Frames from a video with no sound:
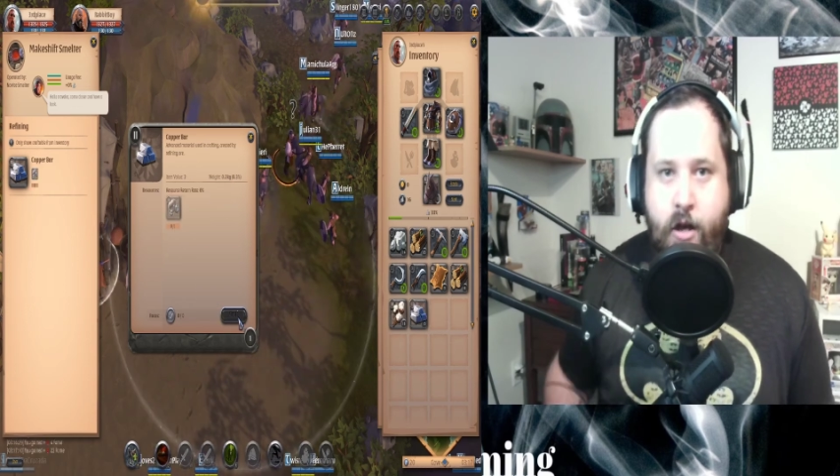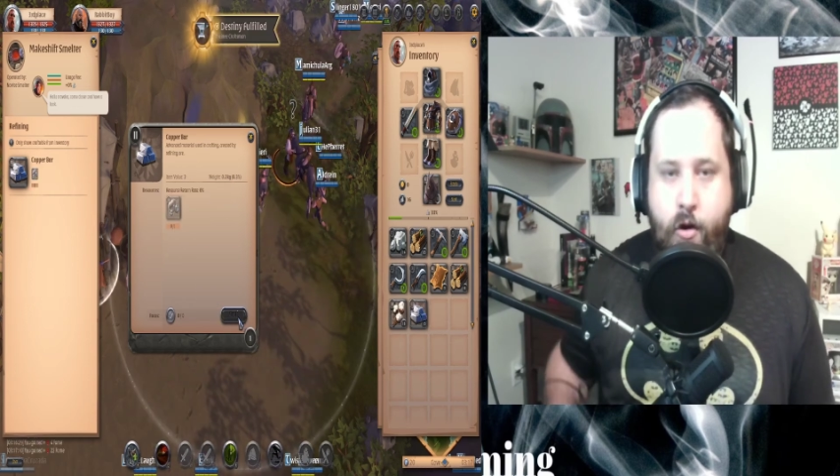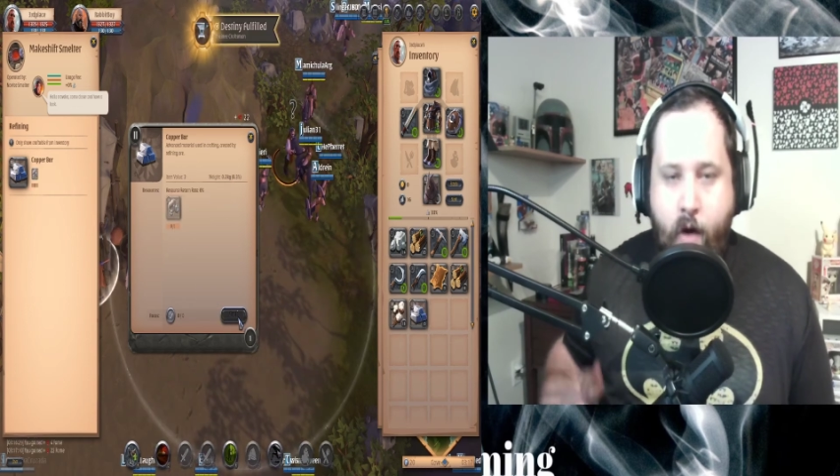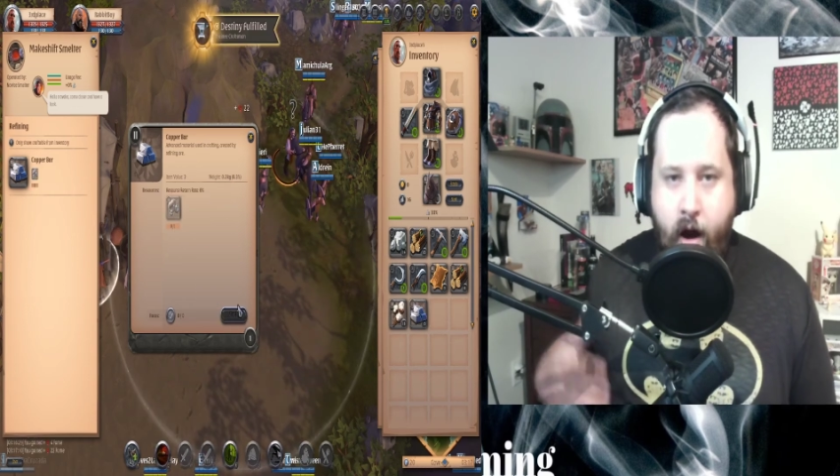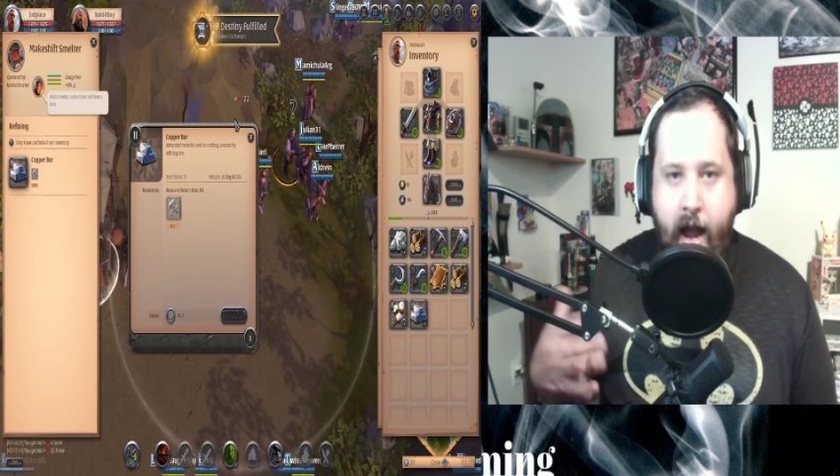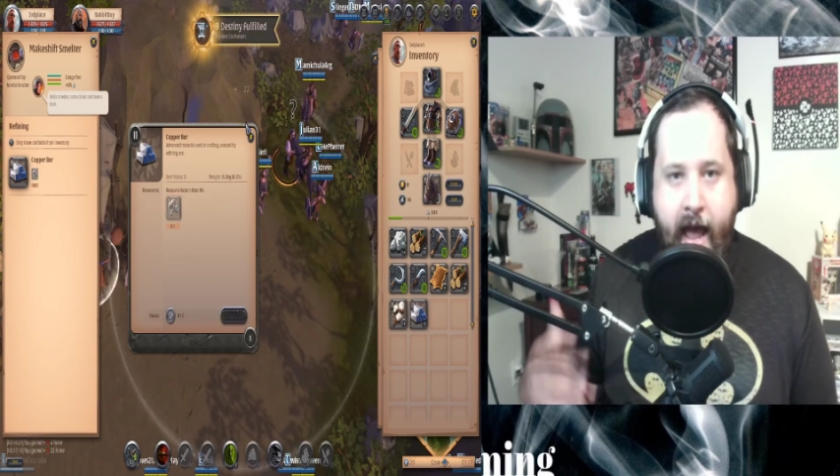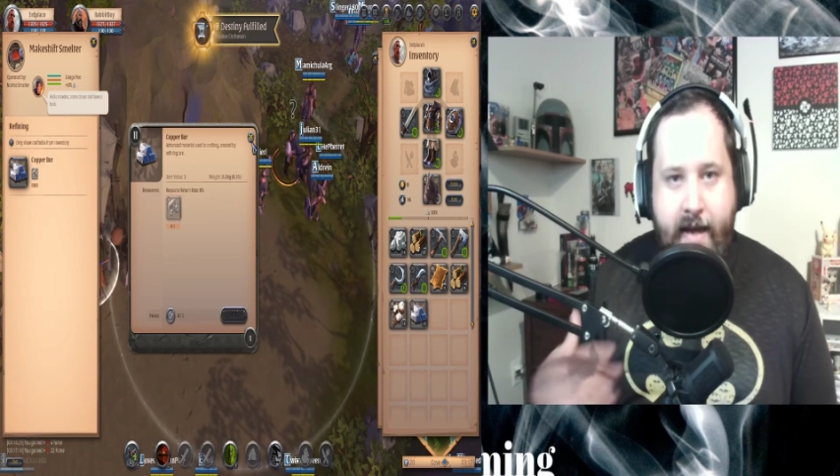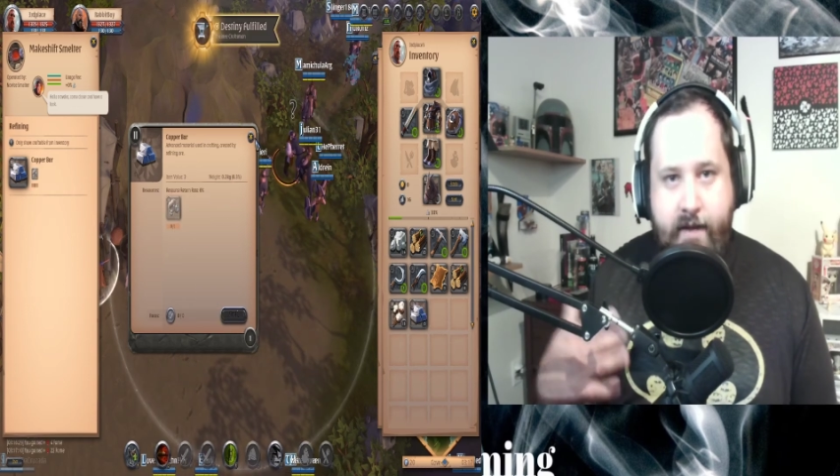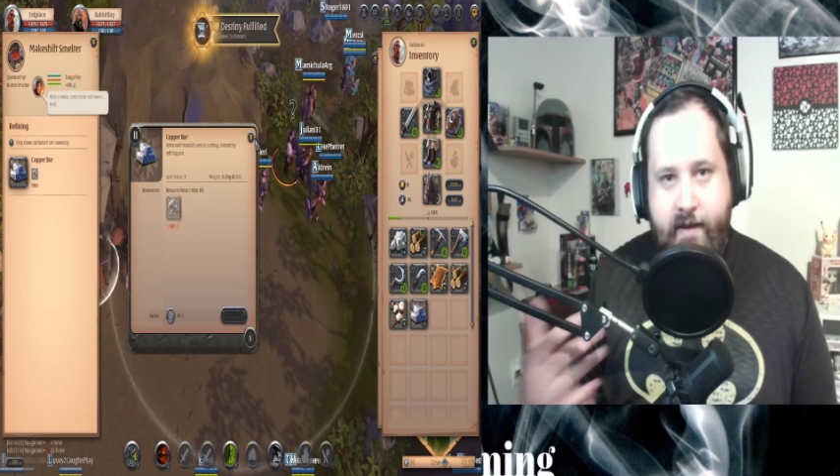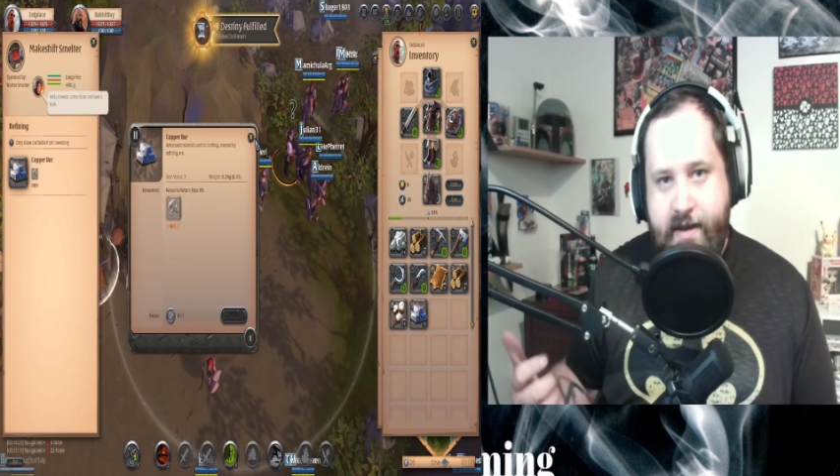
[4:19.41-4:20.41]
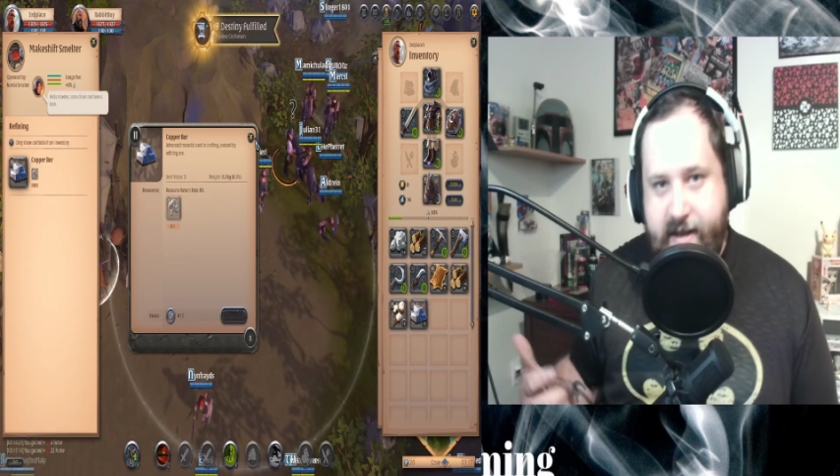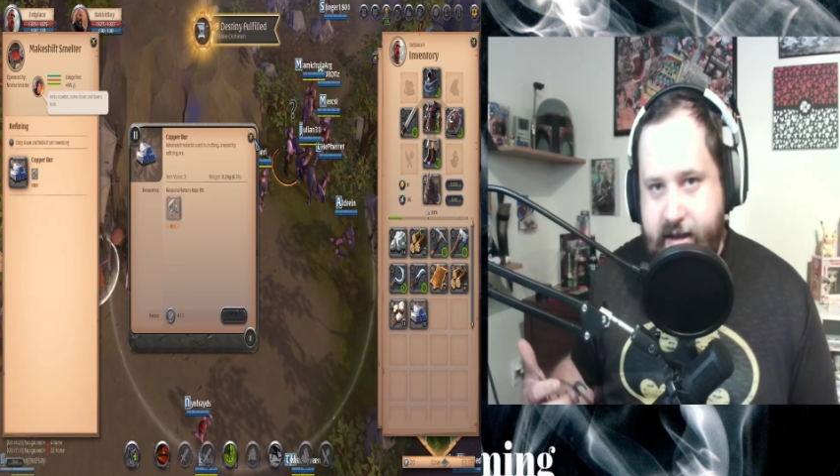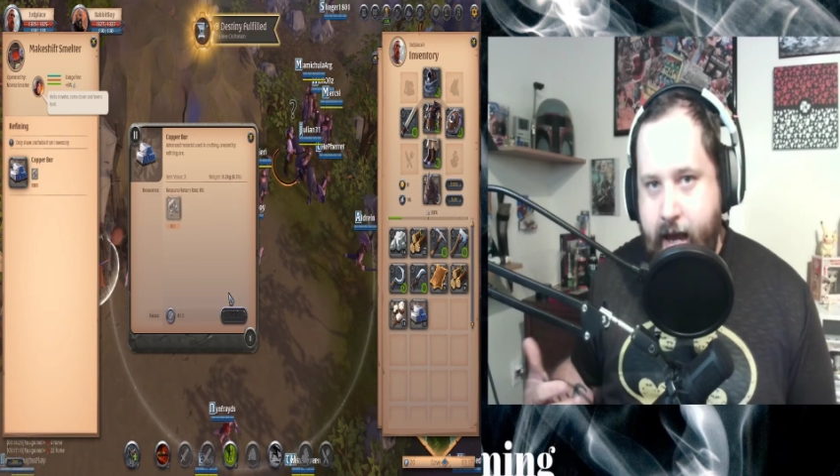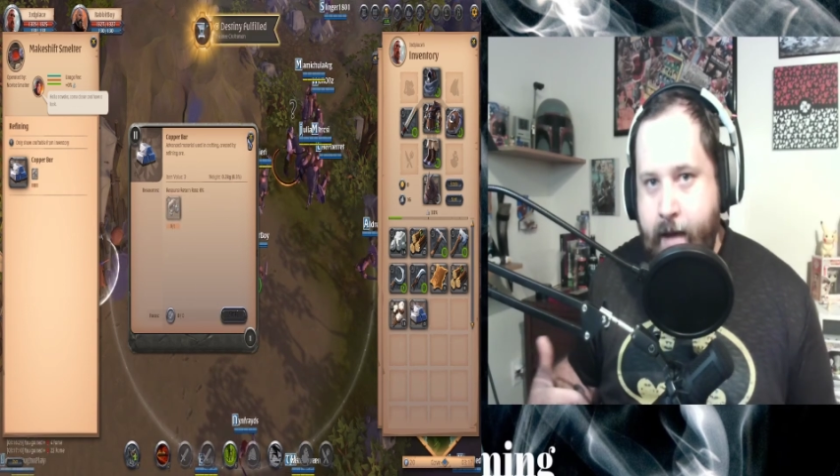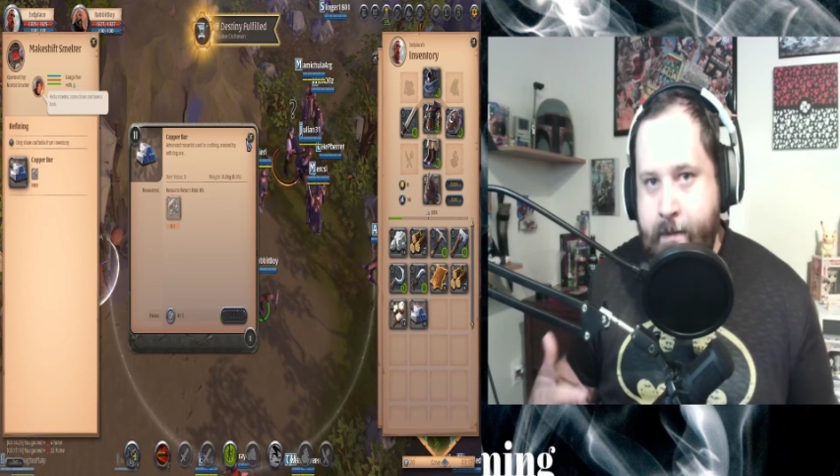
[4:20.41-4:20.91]
who are active in these
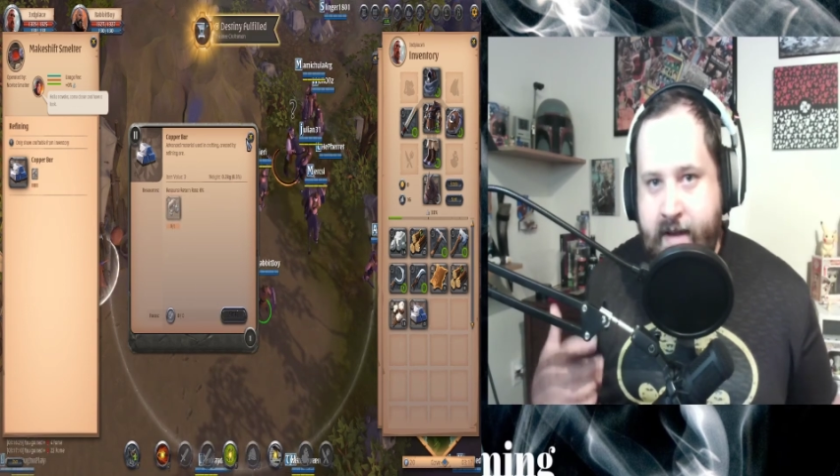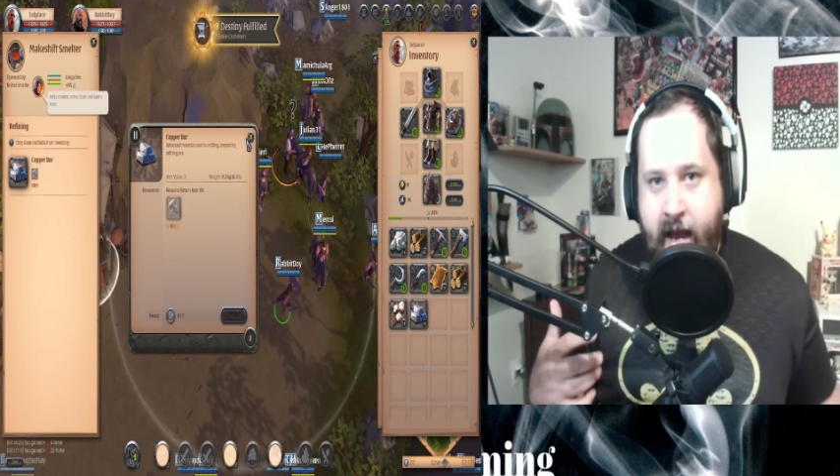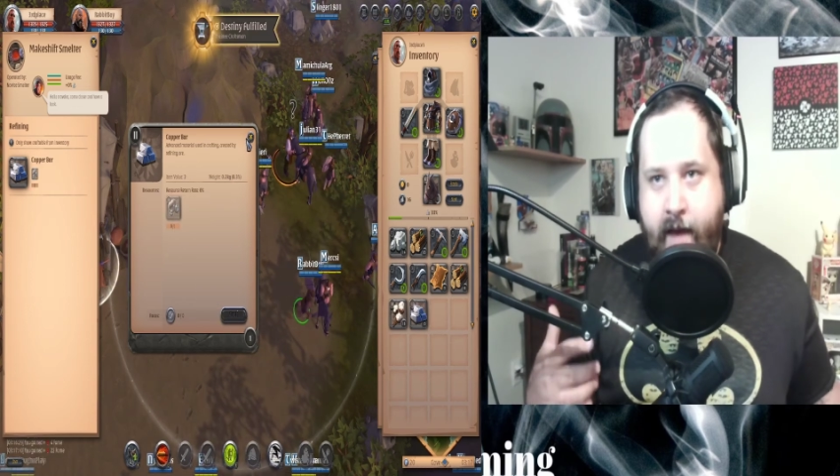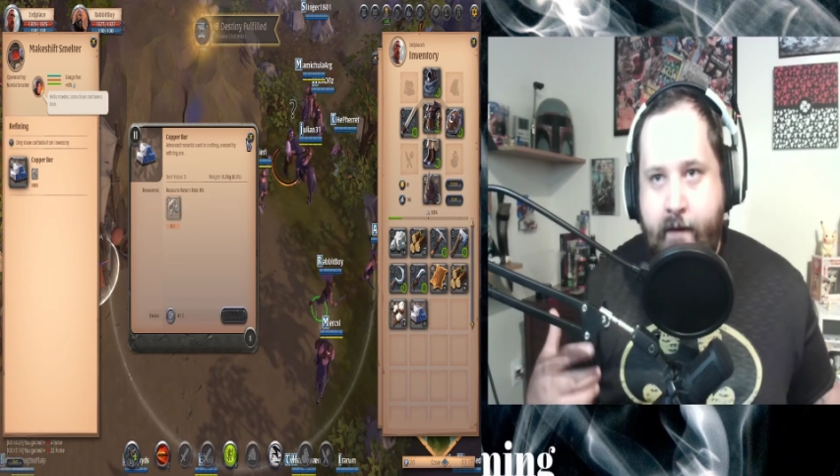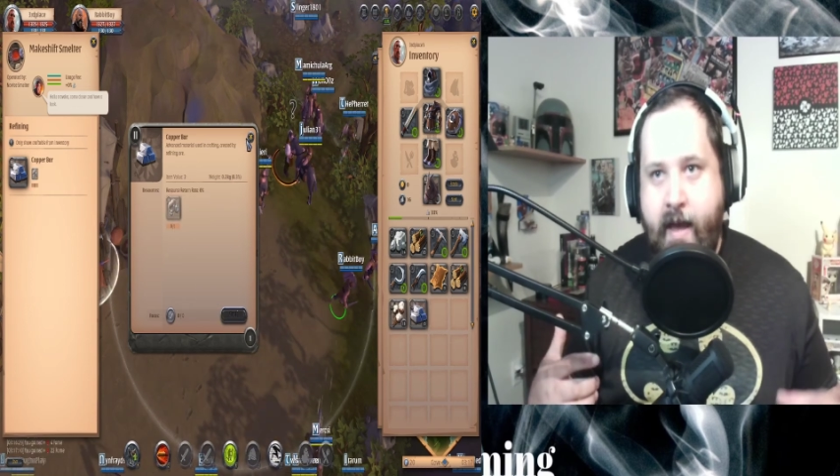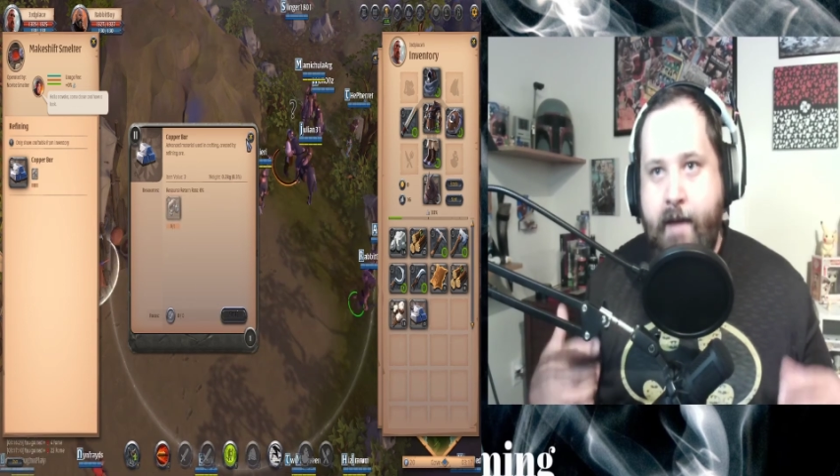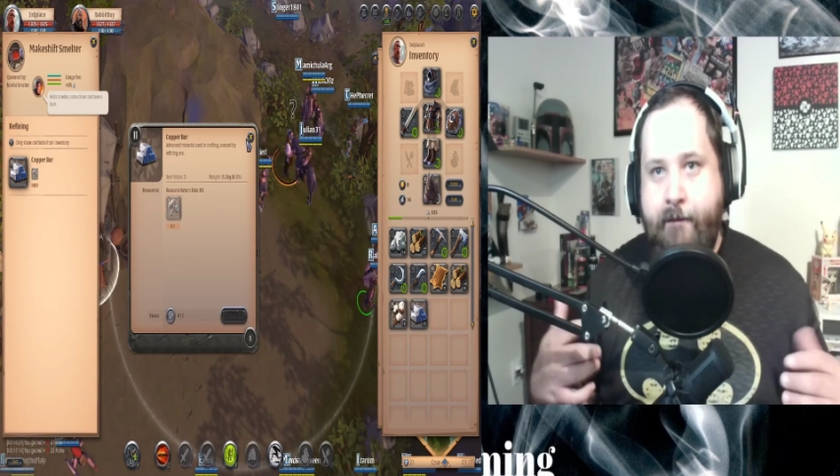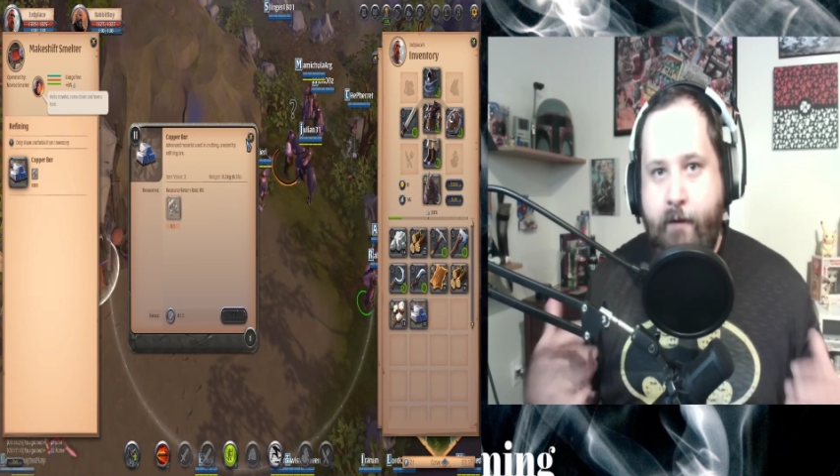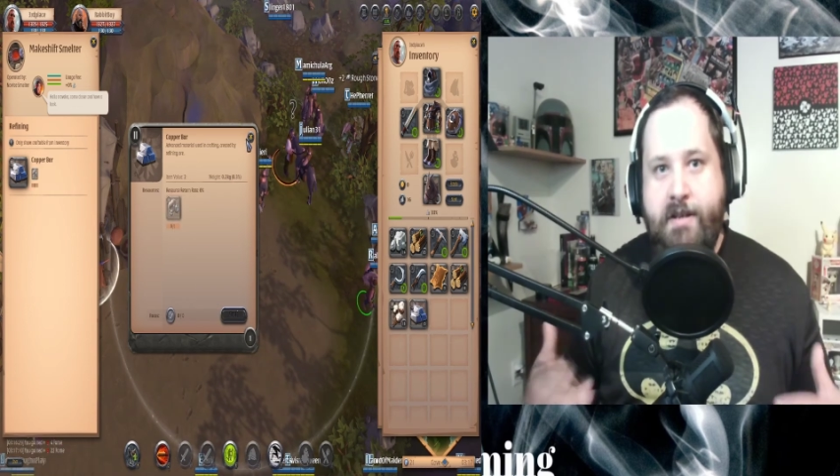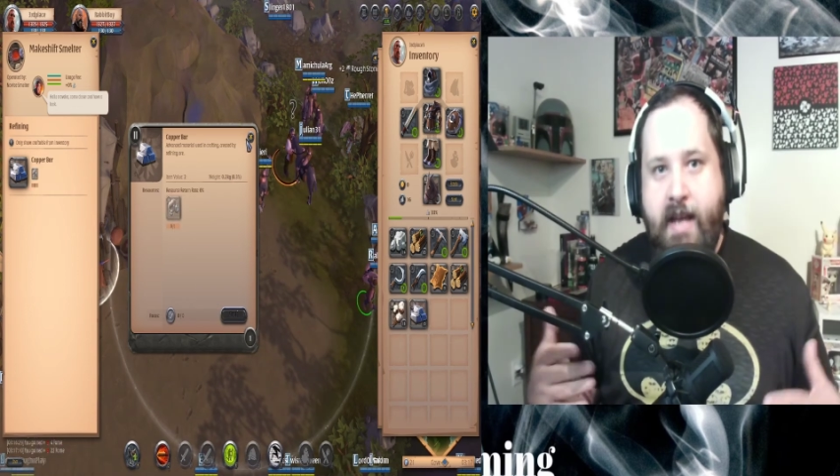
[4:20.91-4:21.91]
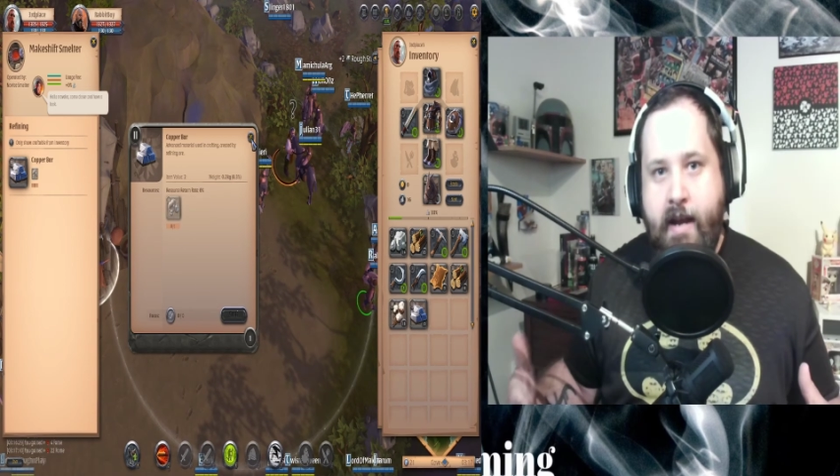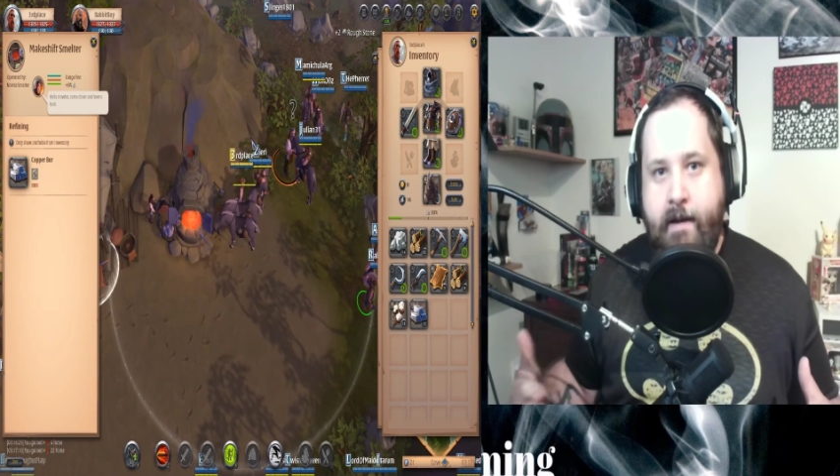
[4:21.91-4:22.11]
games and have a first-hand